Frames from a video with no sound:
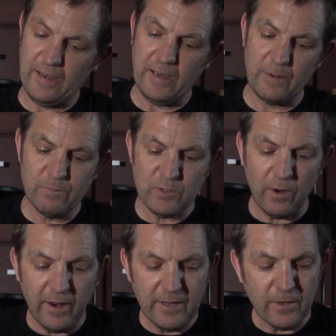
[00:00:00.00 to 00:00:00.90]
Um,
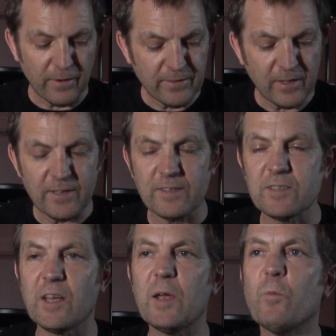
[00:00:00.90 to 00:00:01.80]
so, I, you know, I thought
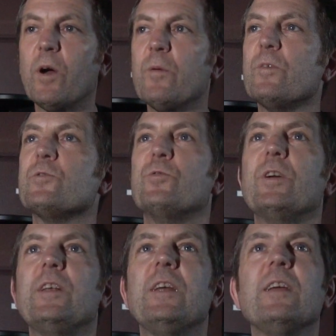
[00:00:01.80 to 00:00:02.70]
side one was
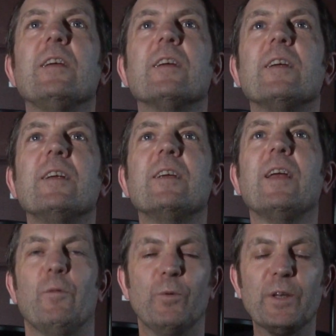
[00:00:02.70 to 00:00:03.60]
really,
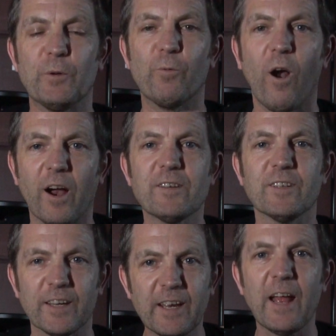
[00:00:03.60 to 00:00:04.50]
it really
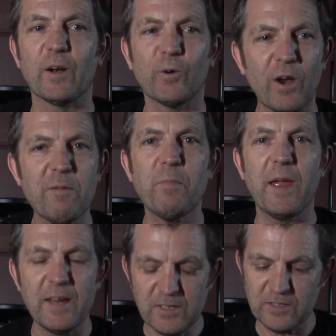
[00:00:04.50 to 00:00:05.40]
rocked. Like, it had a great
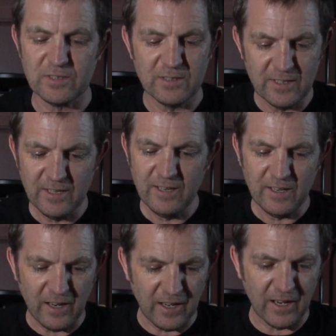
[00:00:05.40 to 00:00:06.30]
pace.
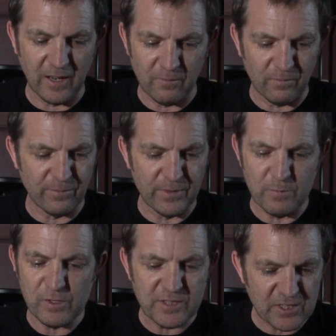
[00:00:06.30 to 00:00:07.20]
Um, the
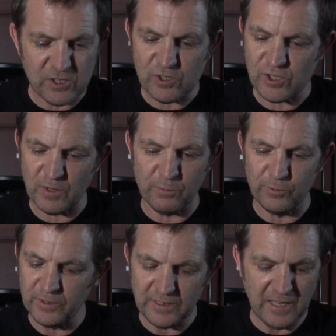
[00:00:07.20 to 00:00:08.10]
musicianship
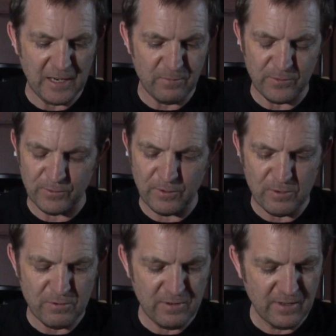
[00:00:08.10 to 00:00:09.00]
really came
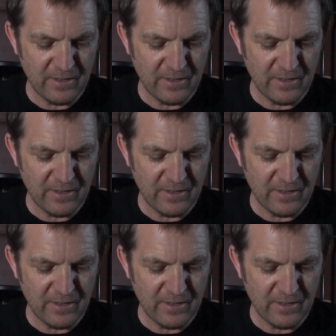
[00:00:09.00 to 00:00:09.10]
through.